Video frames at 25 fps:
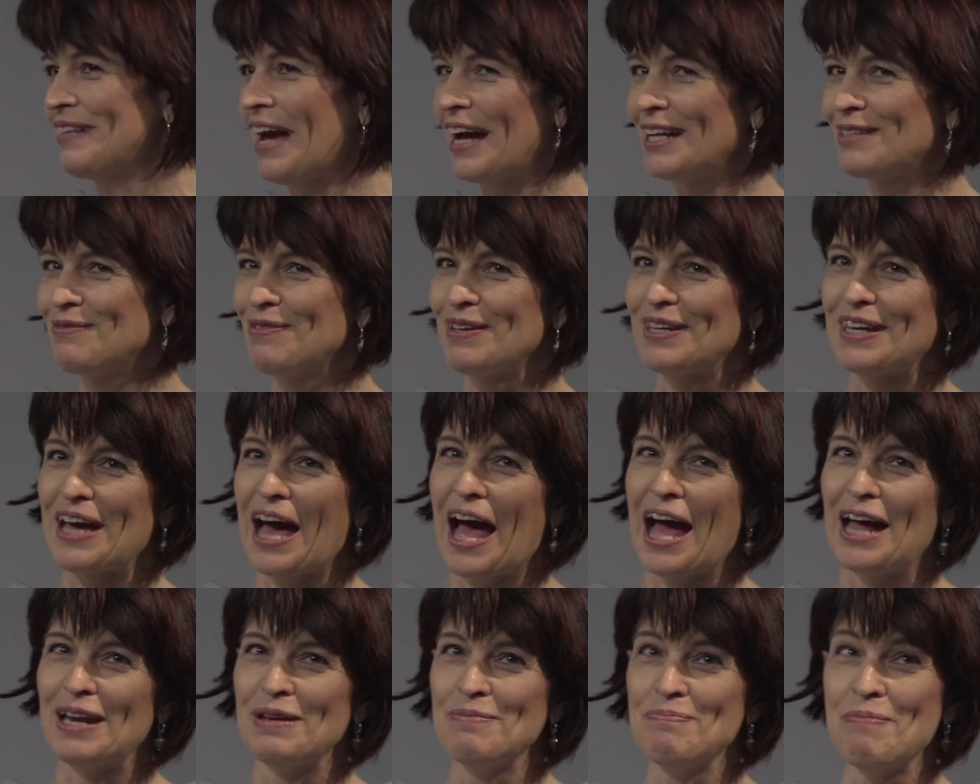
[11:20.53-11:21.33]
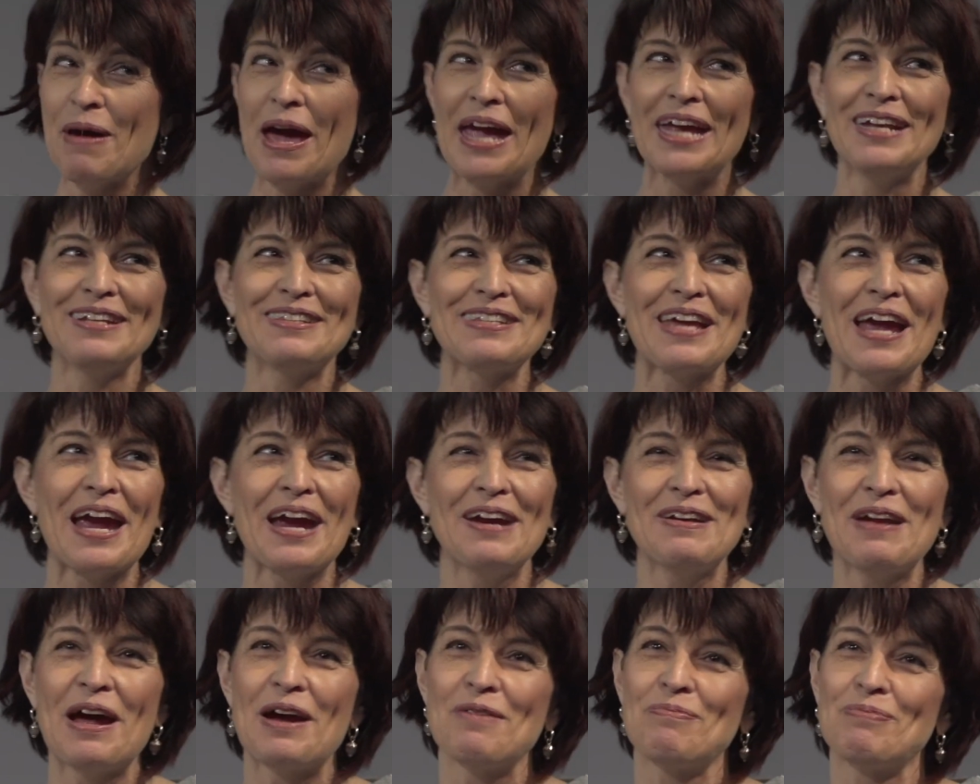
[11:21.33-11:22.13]
that we can
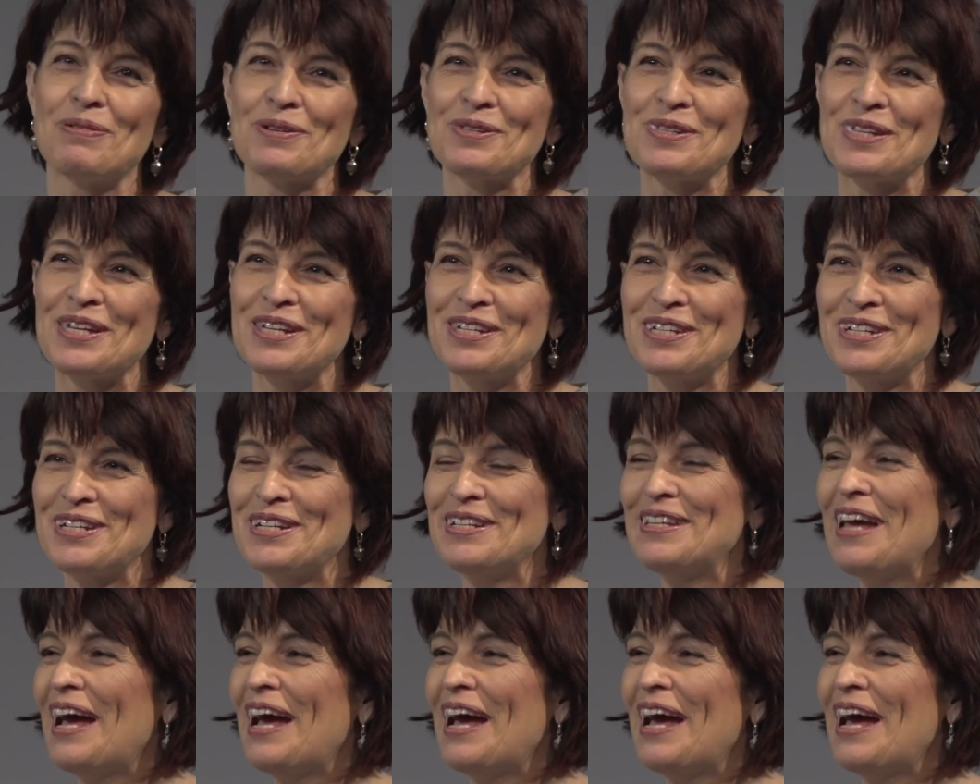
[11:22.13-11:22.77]
maintain our position,